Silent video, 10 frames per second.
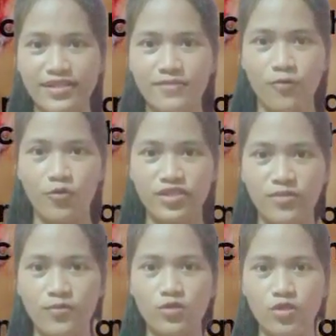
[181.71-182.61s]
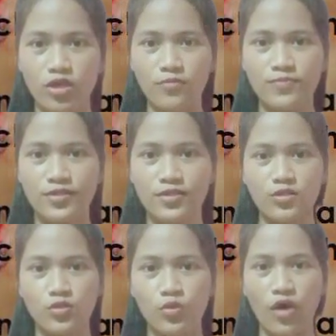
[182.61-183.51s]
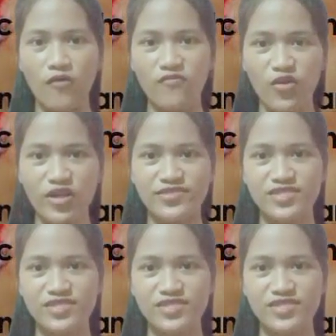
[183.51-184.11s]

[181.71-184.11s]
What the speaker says: disposable gloves to avoid